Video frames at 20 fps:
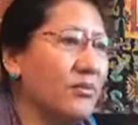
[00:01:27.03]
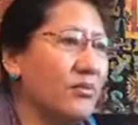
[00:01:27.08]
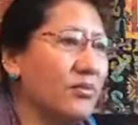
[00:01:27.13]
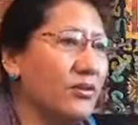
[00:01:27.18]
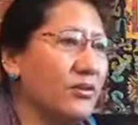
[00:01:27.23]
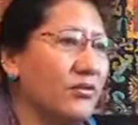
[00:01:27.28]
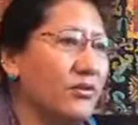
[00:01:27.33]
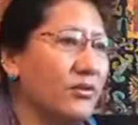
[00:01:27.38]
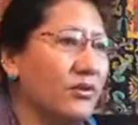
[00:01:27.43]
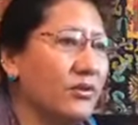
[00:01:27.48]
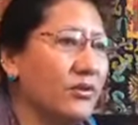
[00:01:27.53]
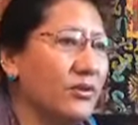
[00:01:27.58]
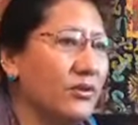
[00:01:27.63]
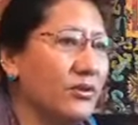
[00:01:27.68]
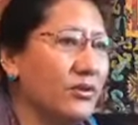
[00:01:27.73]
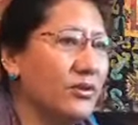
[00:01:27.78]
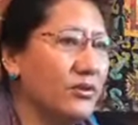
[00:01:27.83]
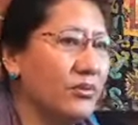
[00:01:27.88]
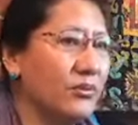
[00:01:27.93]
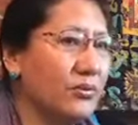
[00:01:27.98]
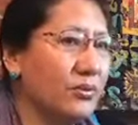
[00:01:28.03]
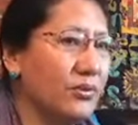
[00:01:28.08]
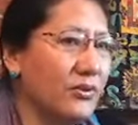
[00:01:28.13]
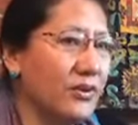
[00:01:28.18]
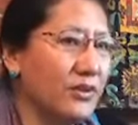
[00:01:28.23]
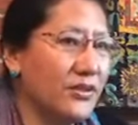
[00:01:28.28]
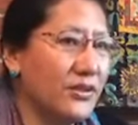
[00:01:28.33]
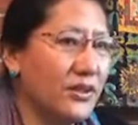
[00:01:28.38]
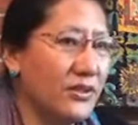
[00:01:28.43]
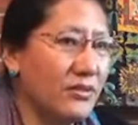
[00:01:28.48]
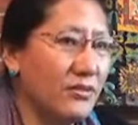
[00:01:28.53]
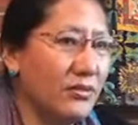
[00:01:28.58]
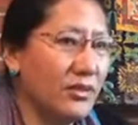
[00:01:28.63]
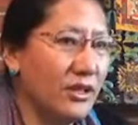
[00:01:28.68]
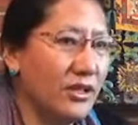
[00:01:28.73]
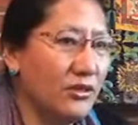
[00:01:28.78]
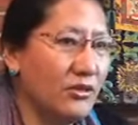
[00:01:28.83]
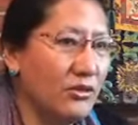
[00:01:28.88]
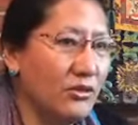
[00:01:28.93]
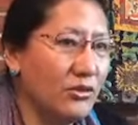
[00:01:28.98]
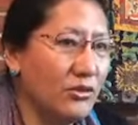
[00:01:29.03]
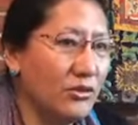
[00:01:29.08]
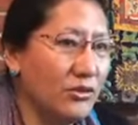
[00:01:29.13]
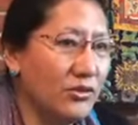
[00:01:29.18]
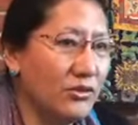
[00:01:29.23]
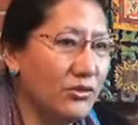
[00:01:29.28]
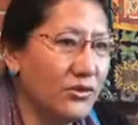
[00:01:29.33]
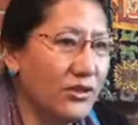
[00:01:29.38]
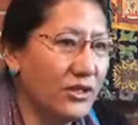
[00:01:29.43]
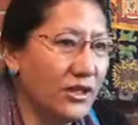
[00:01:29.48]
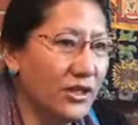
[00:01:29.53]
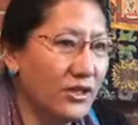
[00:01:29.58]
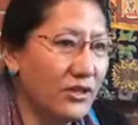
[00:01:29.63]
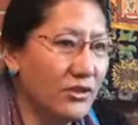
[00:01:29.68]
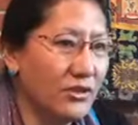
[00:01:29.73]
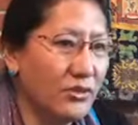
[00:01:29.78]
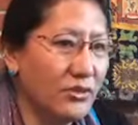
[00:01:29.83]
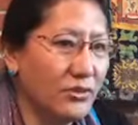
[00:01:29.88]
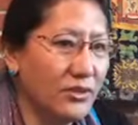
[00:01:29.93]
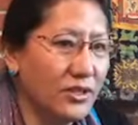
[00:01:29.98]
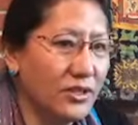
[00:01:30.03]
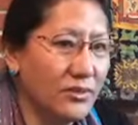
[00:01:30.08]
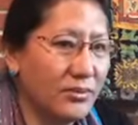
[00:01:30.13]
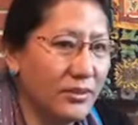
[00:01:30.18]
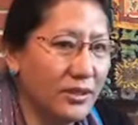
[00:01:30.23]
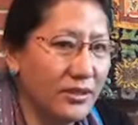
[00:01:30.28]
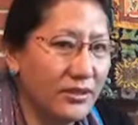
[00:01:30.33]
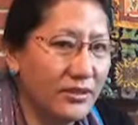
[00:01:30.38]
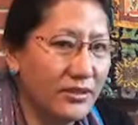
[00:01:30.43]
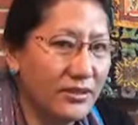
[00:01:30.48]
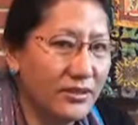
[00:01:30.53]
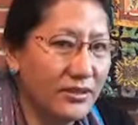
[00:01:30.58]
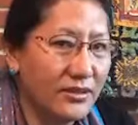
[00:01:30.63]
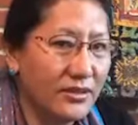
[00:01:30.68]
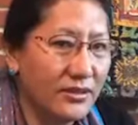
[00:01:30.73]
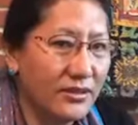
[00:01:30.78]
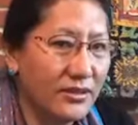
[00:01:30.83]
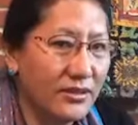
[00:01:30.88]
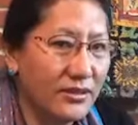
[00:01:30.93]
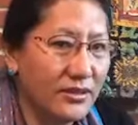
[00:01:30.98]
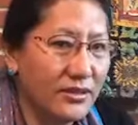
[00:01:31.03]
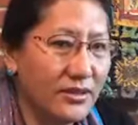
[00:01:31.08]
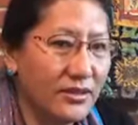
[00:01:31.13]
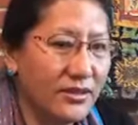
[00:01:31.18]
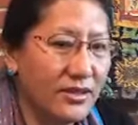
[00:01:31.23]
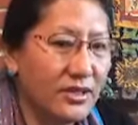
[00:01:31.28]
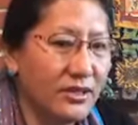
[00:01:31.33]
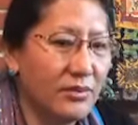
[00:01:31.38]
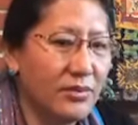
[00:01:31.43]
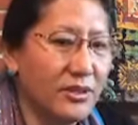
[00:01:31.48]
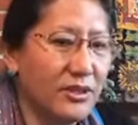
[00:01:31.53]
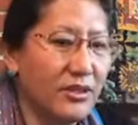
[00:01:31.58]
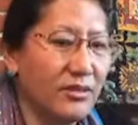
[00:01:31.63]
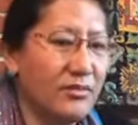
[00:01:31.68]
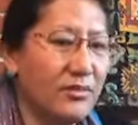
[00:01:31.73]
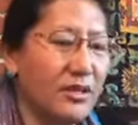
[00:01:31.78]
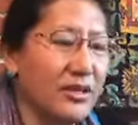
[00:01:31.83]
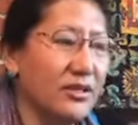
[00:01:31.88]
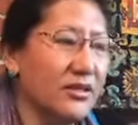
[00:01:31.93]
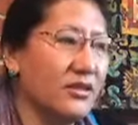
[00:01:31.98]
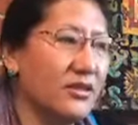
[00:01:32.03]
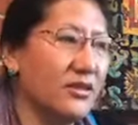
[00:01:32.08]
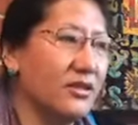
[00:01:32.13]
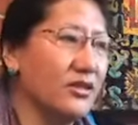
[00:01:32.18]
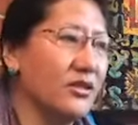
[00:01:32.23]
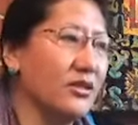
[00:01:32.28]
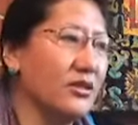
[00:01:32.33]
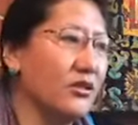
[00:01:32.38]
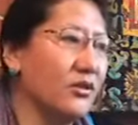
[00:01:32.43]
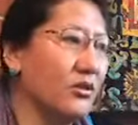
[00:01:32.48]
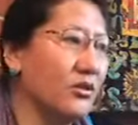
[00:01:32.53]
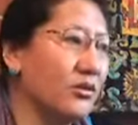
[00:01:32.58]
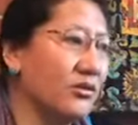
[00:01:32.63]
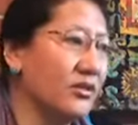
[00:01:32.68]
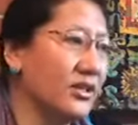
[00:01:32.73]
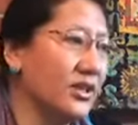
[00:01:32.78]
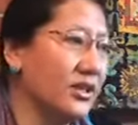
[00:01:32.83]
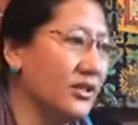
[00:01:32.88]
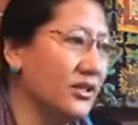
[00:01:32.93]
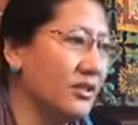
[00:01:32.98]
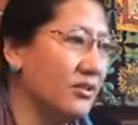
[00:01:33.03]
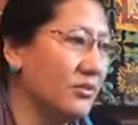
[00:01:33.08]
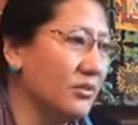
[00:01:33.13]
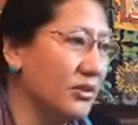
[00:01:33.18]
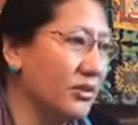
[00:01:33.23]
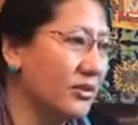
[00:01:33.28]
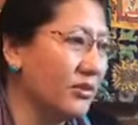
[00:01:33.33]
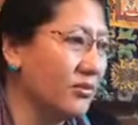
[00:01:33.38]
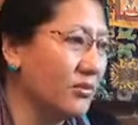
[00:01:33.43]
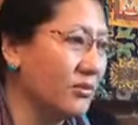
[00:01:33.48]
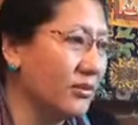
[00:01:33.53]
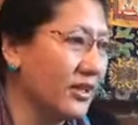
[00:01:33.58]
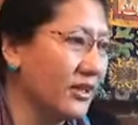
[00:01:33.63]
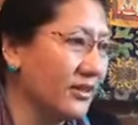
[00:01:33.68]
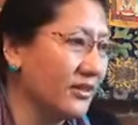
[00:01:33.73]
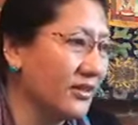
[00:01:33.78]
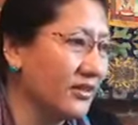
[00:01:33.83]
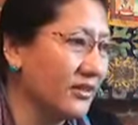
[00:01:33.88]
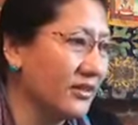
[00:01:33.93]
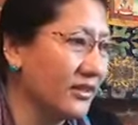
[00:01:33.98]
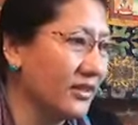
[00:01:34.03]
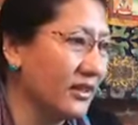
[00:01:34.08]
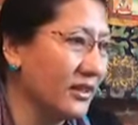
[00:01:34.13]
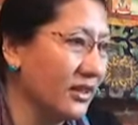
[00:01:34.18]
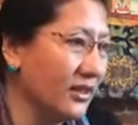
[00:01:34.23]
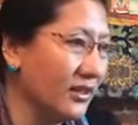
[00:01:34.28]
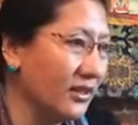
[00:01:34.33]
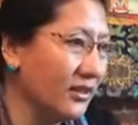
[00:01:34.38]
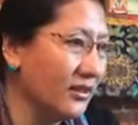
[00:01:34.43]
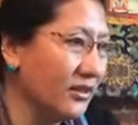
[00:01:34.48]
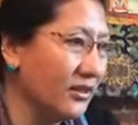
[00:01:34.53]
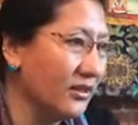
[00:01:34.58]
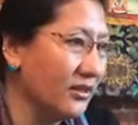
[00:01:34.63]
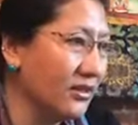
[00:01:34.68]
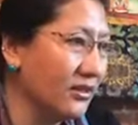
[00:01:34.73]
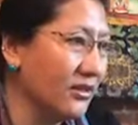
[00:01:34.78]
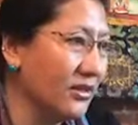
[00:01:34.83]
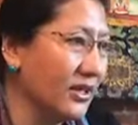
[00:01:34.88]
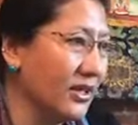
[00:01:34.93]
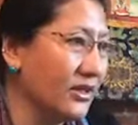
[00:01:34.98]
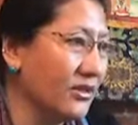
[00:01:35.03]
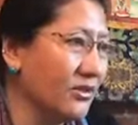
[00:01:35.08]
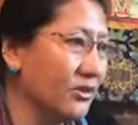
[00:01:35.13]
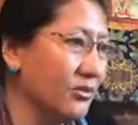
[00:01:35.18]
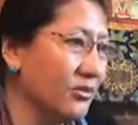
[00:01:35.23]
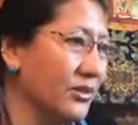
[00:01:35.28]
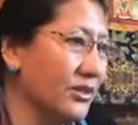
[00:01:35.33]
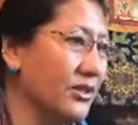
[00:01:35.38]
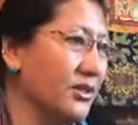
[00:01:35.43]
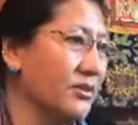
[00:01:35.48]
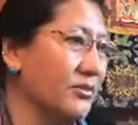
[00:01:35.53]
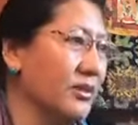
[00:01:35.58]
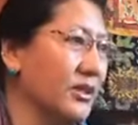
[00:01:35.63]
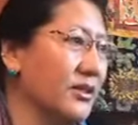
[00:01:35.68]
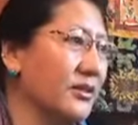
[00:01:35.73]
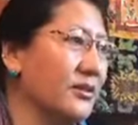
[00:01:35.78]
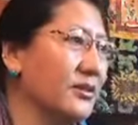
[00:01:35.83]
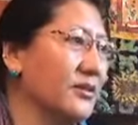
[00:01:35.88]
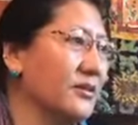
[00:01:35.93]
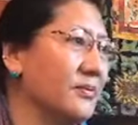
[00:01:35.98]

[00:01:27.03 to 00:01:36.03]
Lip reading: Before Buddhism introduced into Tibet, Tibetan medicine already been practicing in the land of the Tibet.